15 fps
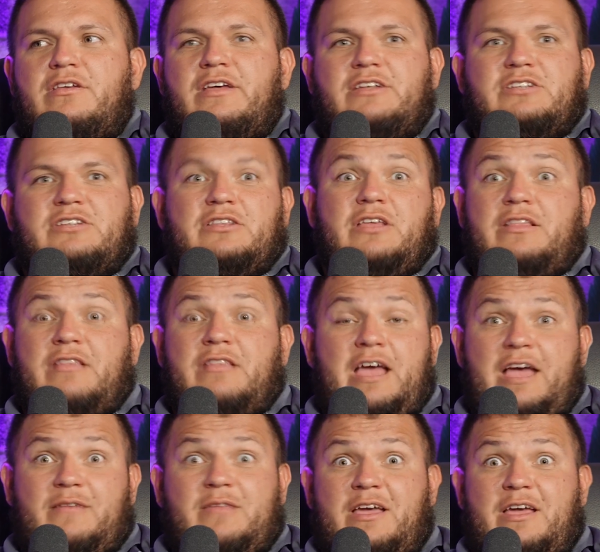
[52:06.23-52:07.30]
It's just that
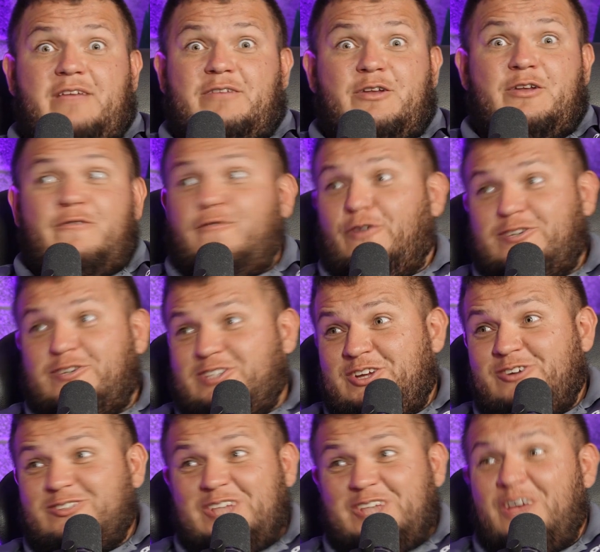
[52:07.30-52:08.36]
they first
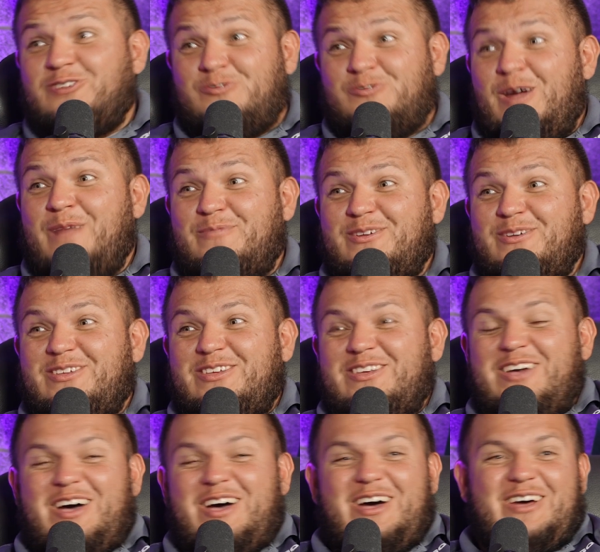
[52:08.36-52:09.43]
year sales rep,
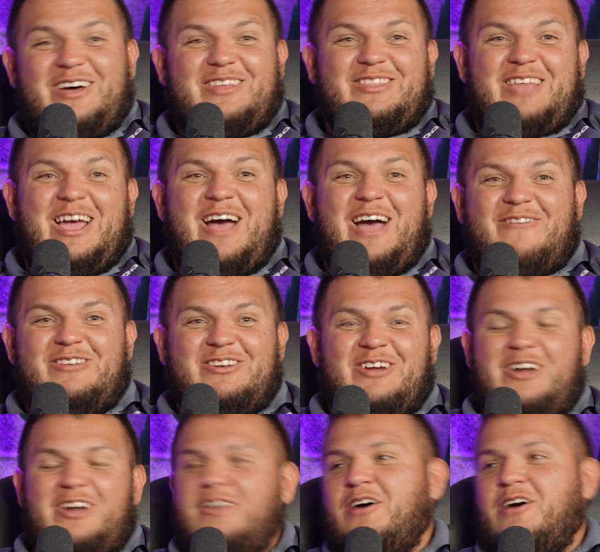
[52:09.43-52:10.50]
they haven't
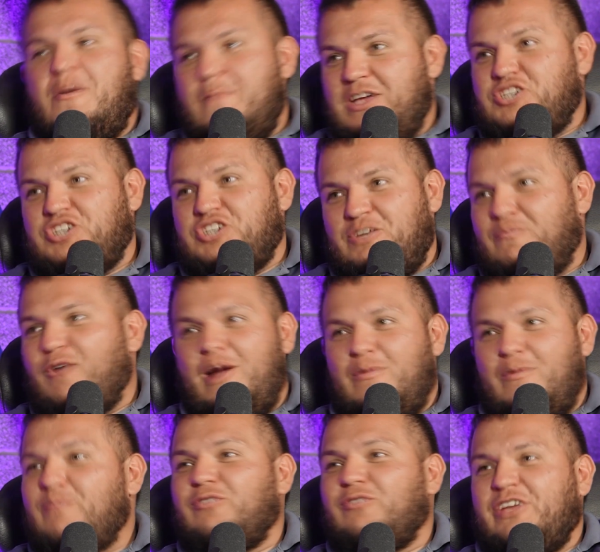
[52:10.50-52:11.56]
done a mission
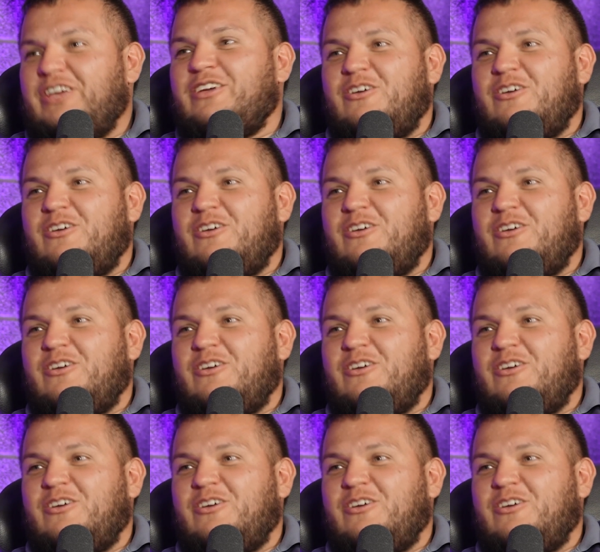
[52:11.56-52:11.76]
probably,